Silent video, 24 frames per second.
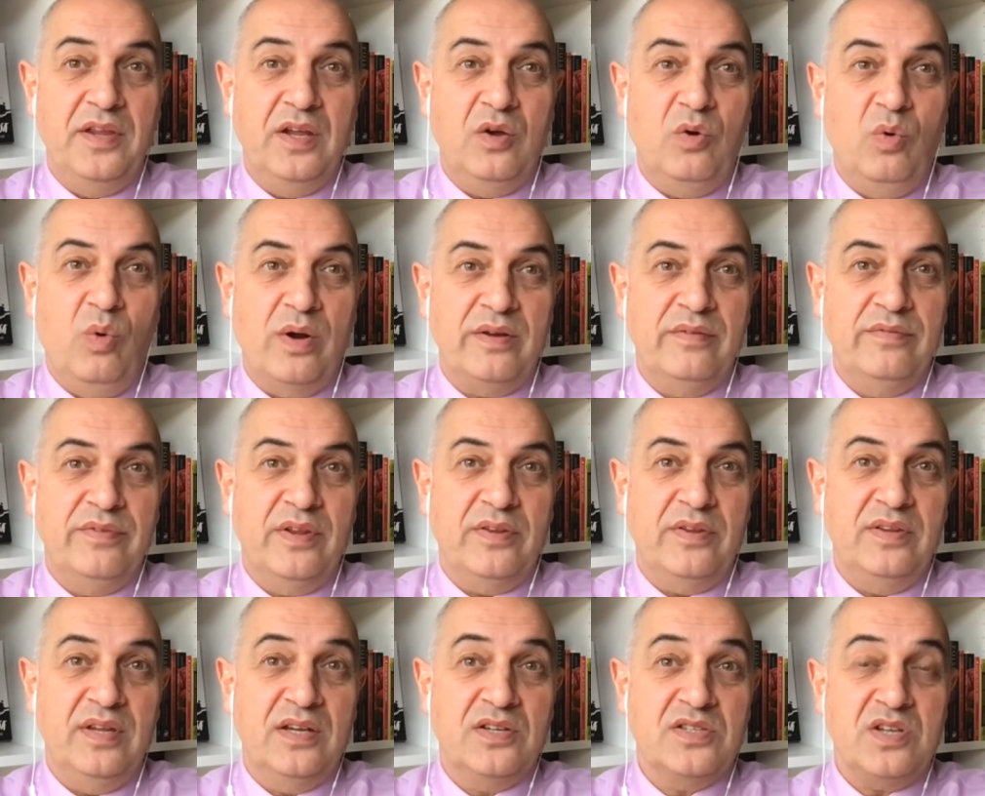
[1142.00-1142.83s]
one of the
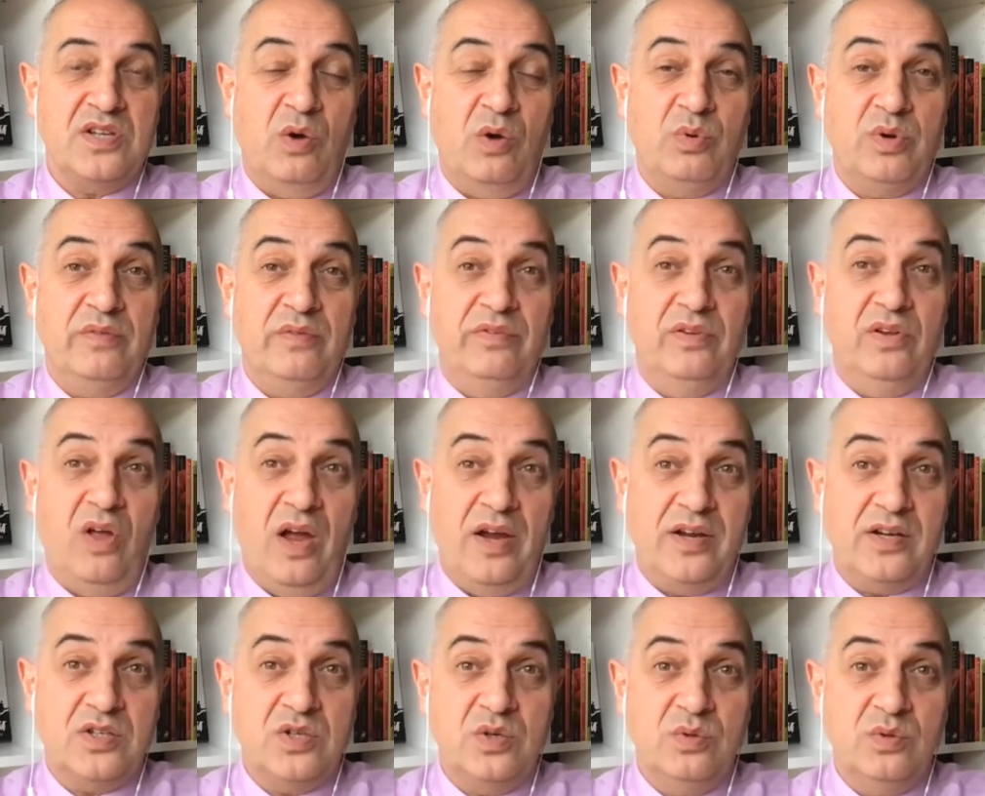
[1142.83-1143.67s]
things I would have
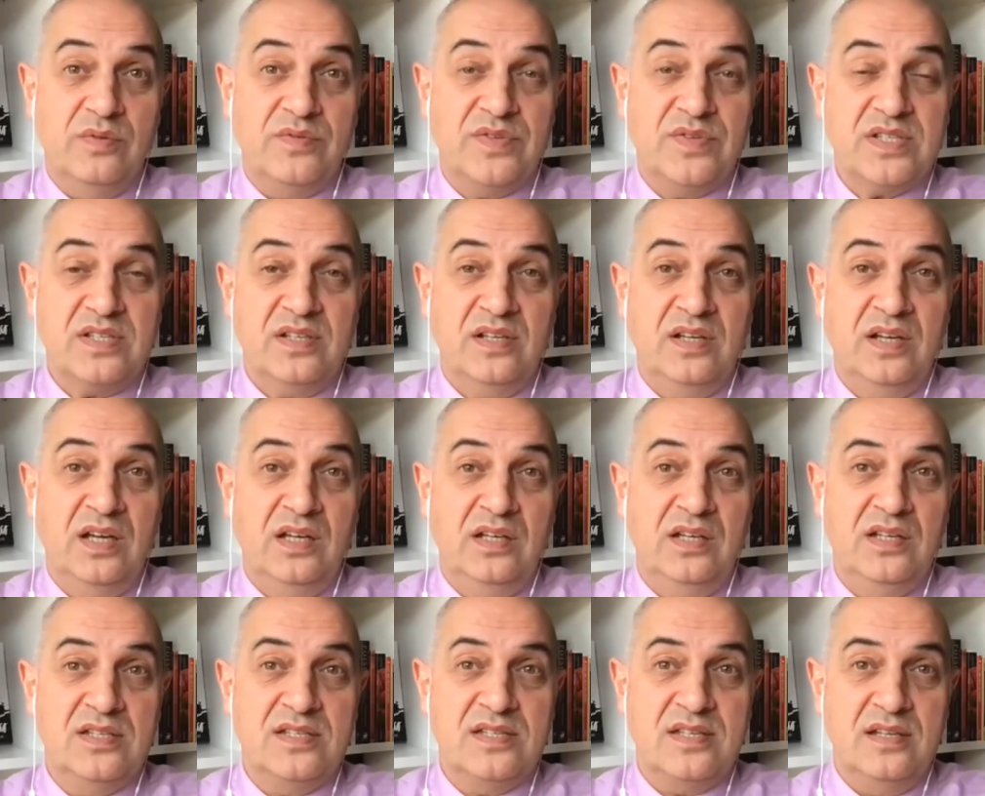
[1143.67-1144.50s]
liked to have seen
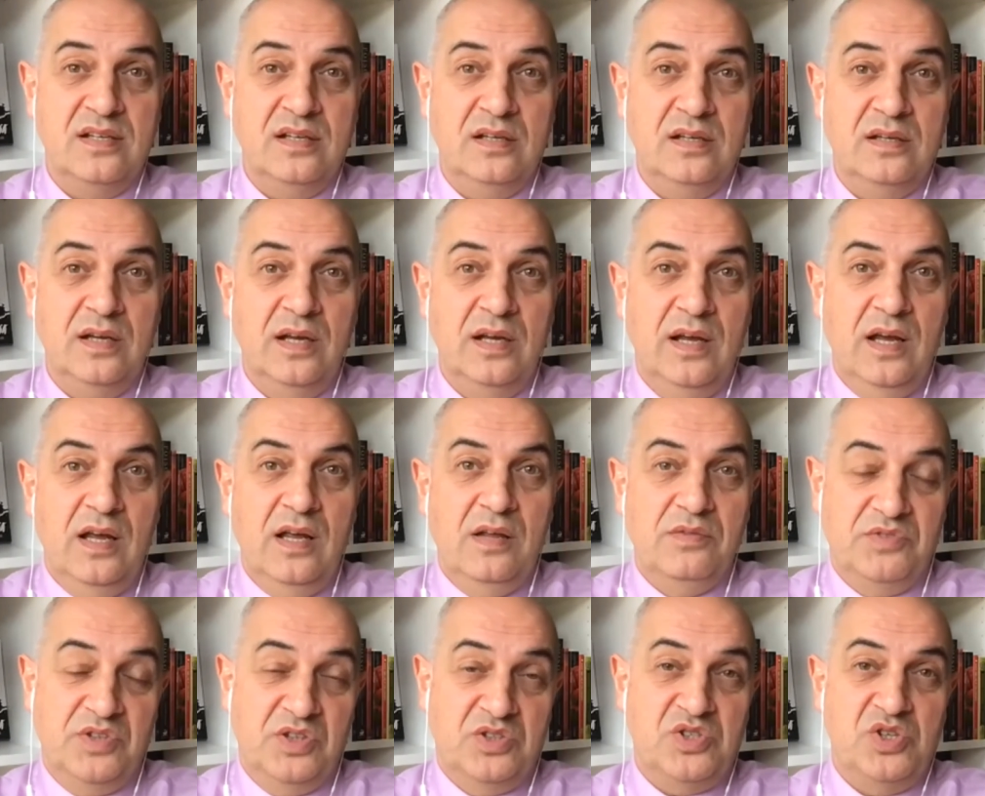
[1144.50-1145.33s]
is that
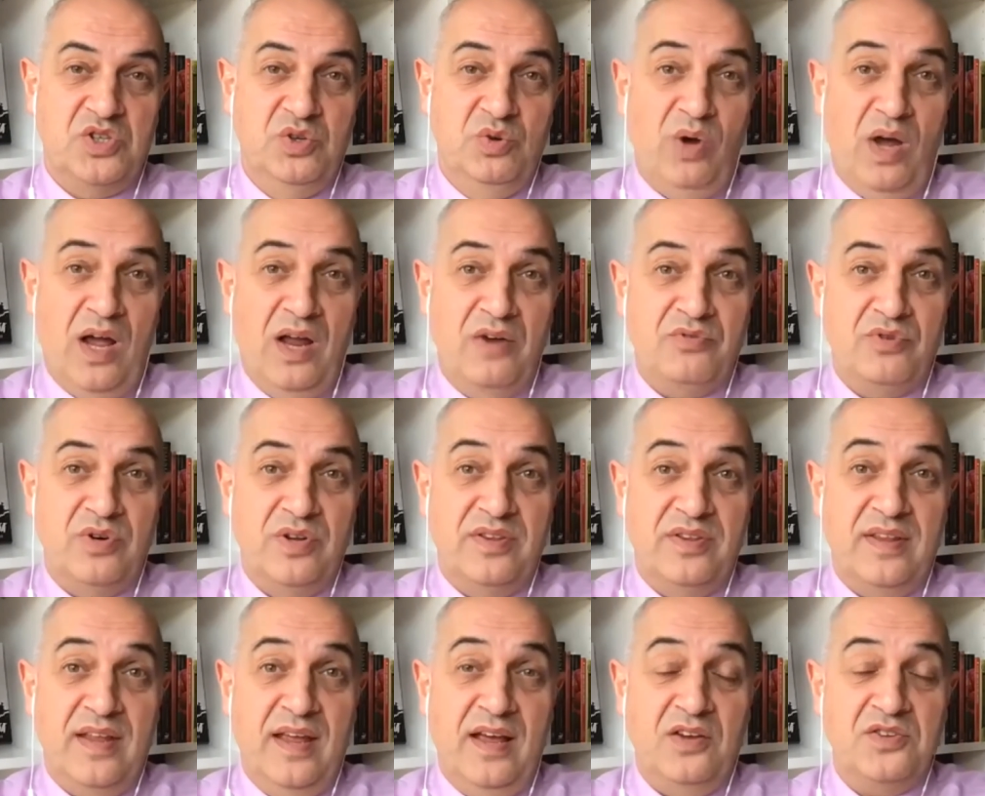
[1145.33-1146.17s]
the
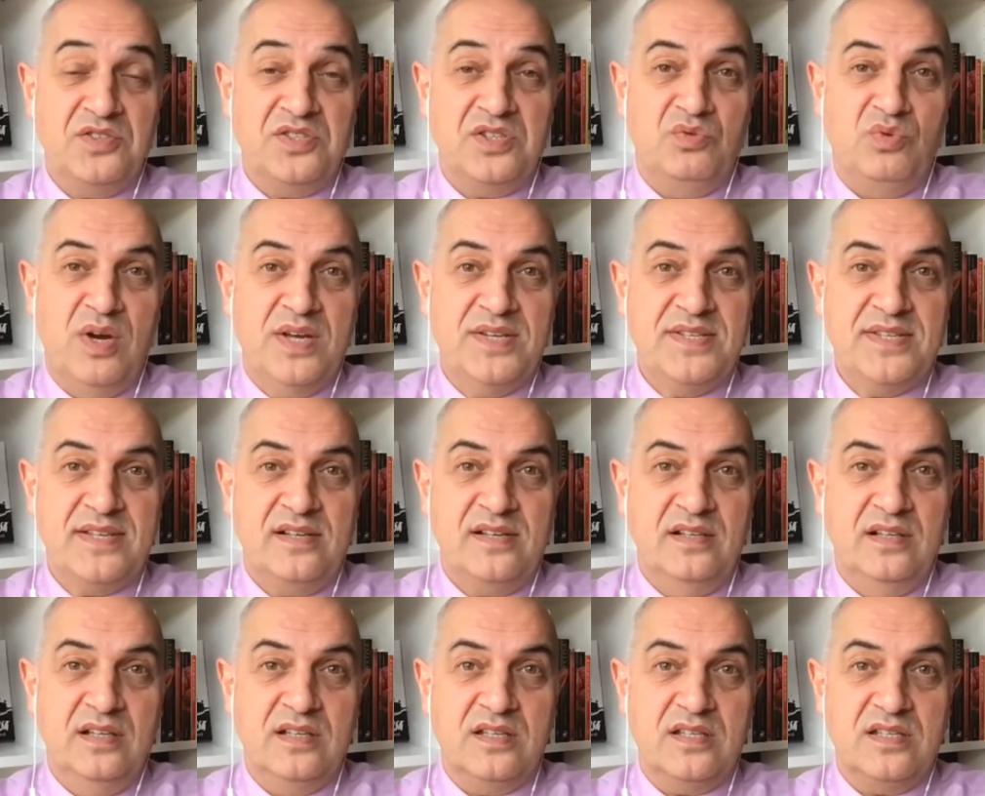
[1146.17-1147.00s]
200,000
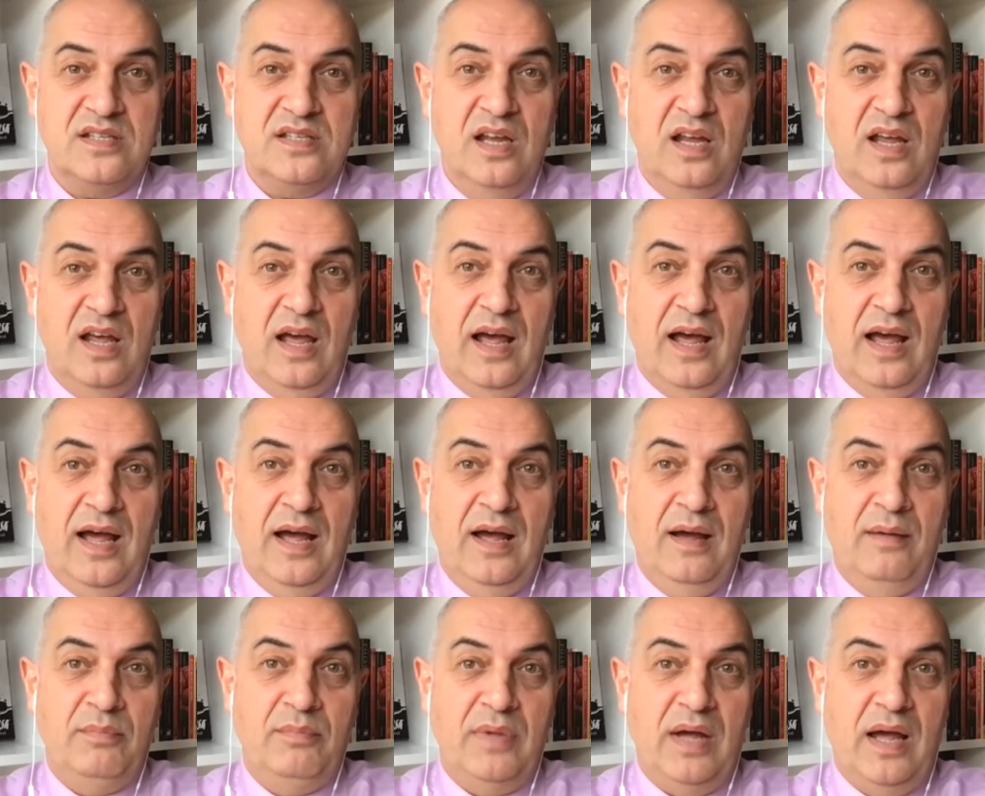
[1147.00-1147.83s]
residents
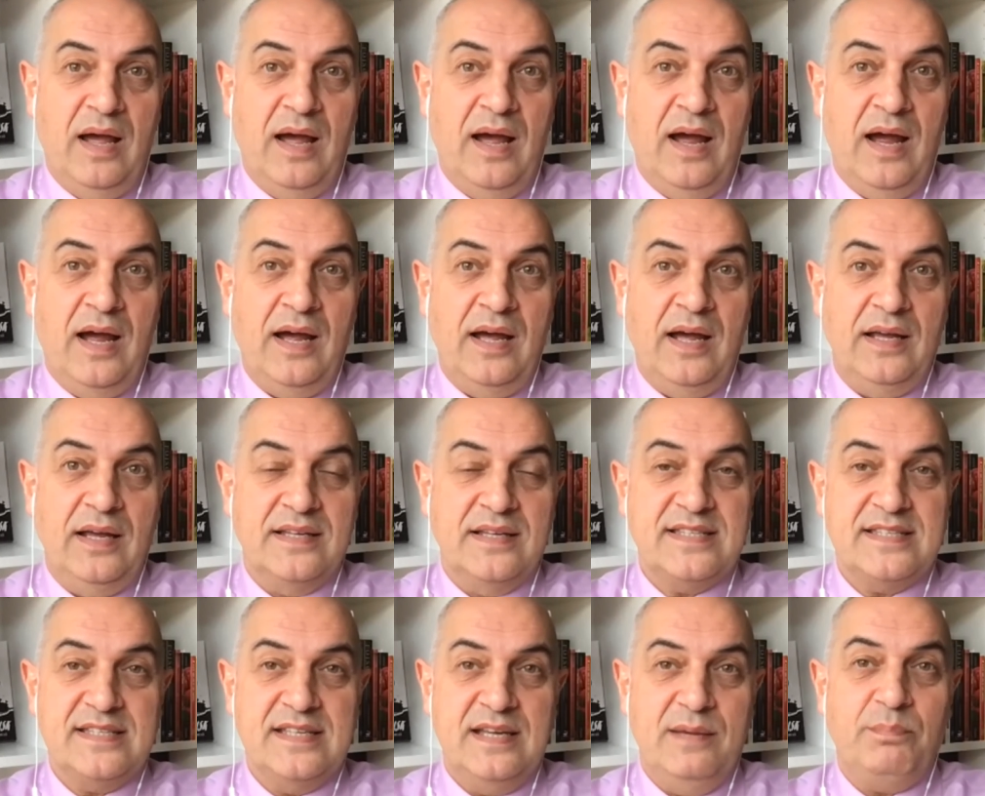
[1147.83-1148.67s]
are a
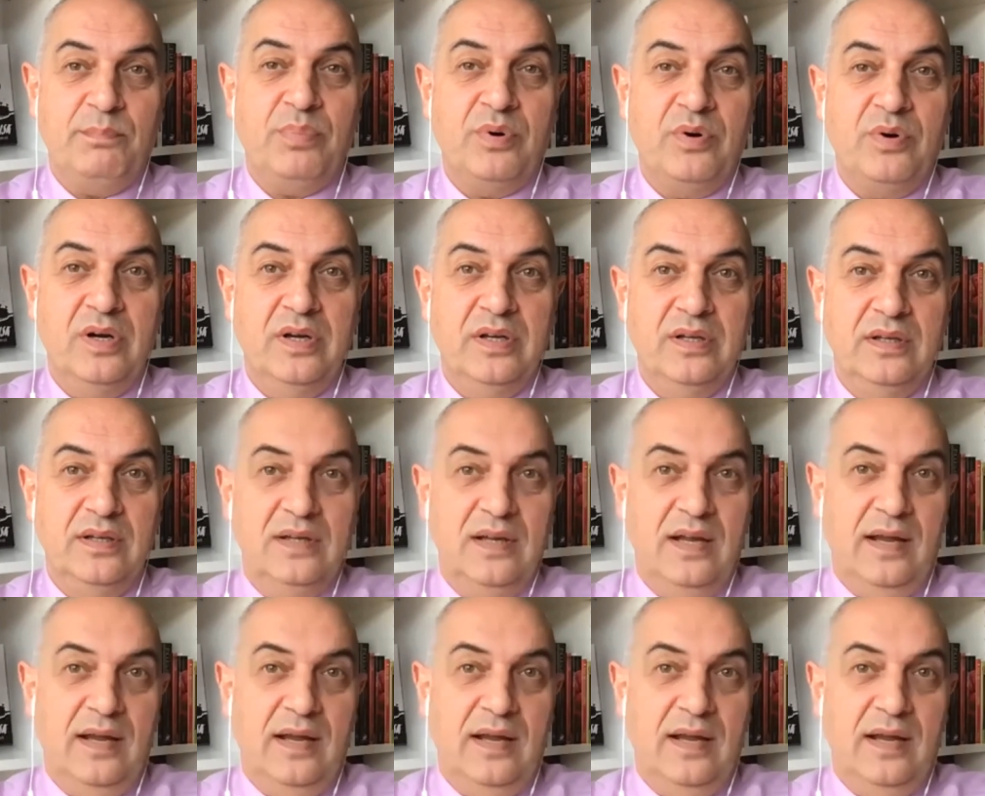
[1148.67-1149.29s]
separate,